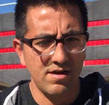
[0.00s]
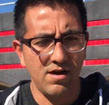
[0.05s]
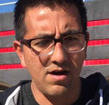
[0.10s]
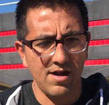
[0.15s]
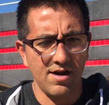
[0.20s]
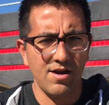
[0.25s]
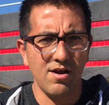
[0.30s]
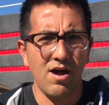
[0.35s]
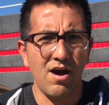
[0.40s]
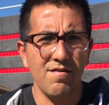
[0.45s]

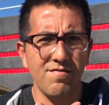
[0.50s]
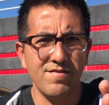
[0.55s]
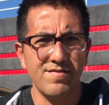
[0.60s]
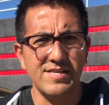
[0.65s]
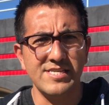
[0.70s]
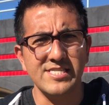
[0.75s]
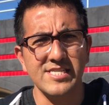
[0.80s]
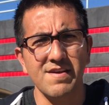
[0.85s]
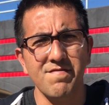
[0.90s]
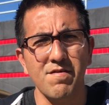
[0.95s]
on and off
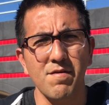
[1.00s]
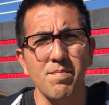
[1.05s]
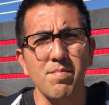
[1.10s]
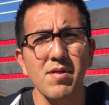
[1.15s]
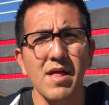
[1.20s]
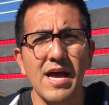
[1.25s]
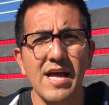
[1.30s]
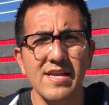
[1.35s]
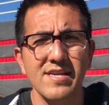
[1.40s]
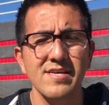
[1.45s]
of these different
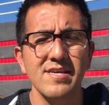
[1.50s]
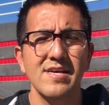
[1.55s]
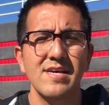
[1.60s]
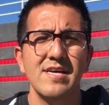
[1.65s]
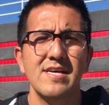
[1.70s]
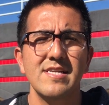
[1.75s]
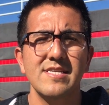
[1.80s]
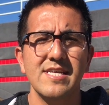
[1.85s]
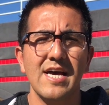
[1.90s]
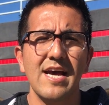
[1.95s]
plant
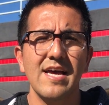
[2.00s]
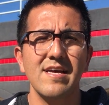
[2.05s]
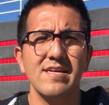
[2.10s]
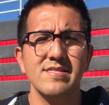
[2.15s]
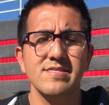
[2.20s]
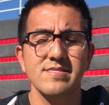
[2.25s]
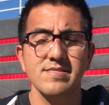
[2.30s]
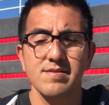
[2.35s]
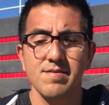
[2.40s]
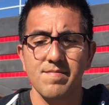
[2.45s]

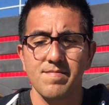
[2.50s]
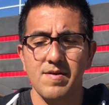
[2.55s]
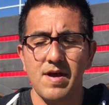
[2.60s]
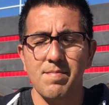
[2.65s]
diets.